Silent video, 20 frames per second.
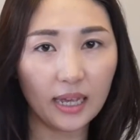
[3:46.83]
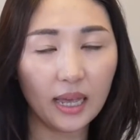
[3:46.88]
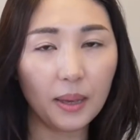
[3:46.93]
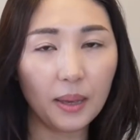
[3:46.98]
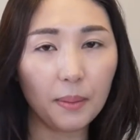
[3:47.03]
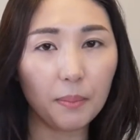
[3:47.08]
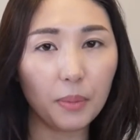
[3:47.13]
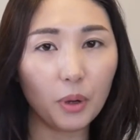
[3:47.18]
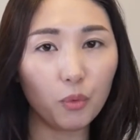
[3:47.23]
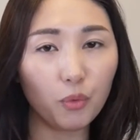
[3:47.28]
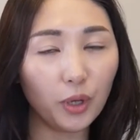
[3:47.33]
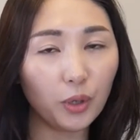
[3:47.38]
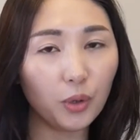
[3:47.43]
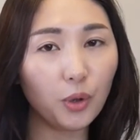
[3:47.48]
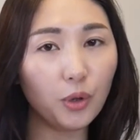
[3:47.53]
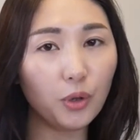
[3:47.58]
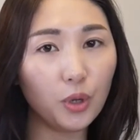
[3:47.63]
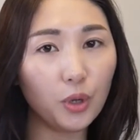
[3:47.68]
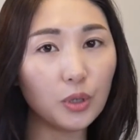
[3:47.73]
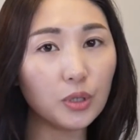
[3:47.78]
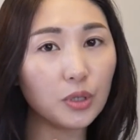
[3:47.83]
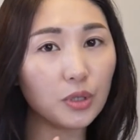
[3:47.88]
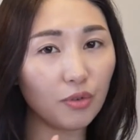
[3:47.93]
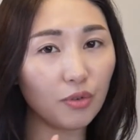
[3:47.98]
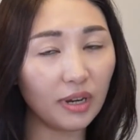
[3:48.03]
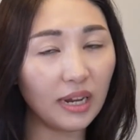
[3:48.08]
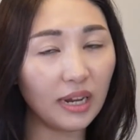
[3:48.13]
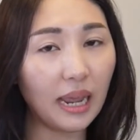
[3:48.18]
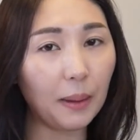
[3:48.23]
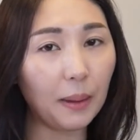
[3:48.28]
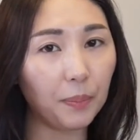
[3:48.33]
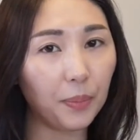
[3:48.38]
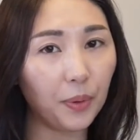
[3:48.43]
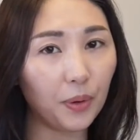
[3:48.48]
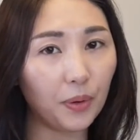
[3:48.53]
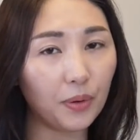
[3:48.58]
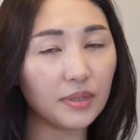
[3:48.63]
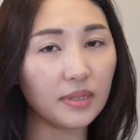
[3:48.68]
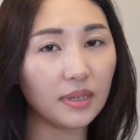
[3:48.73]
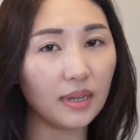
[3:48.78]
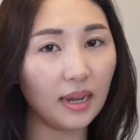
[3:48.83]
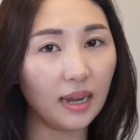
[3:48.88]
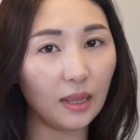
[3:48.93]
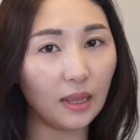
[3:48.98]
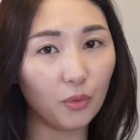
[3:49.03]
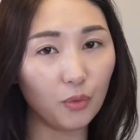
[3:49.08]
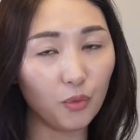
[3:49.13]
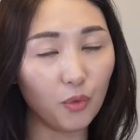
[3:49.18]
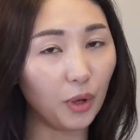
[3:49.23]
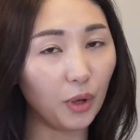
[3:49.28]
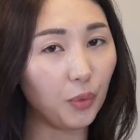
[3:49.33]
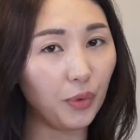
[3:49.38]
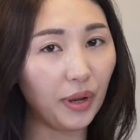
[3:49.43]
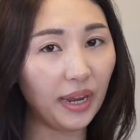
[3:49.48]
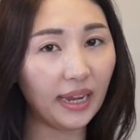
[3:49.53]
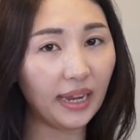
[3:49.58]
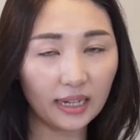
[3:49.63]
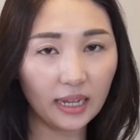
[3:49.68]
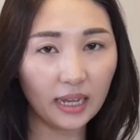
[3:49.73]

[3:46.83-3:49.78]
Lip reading: but we don't use 3 ampoules in 1 week.